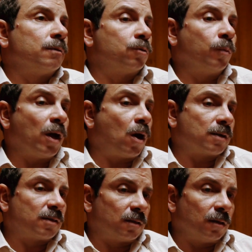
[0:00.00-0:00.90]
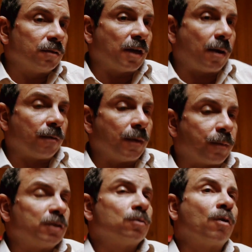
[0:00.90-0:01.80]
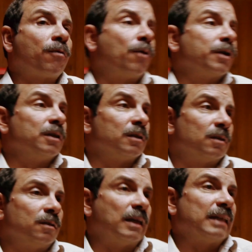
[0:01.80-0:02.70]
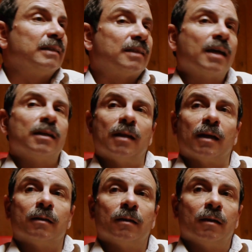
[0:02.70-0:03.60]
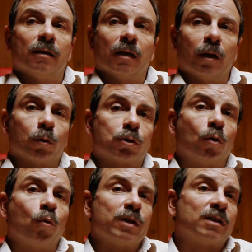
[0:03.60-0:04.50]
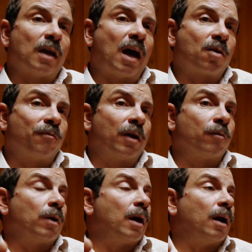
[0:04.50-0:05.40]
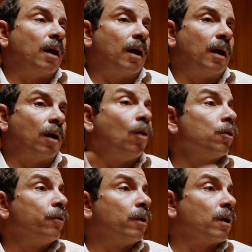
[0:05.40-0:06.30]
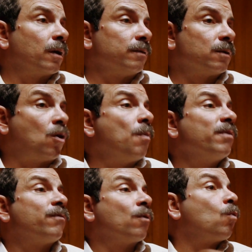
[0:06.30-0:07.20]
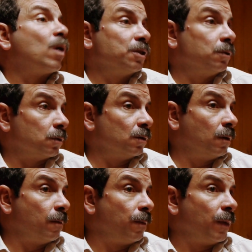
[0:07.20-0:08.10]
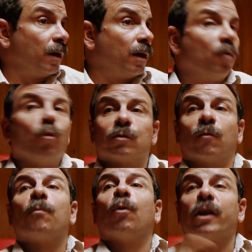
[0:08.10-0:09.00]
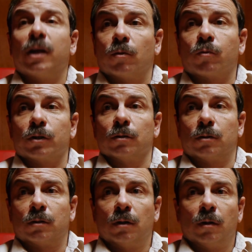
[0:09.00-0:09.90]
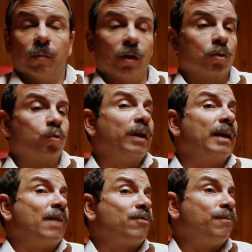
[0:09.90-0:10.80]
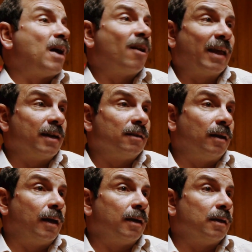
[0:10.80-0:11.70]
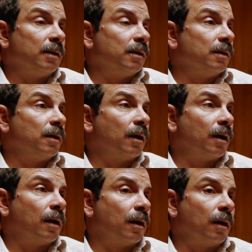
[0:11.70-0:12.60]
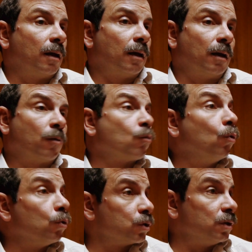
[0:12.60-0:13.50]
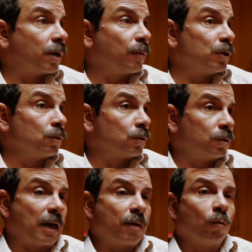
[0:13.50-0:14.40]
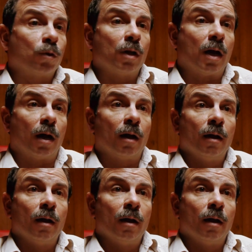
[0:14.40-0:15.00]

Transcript: to be honest, the, the prison authorities that decided that. It was always out of an uh, uh, order coming from Washington. It was for political reasons because we never violated any uh, rules in the prisons that would uh,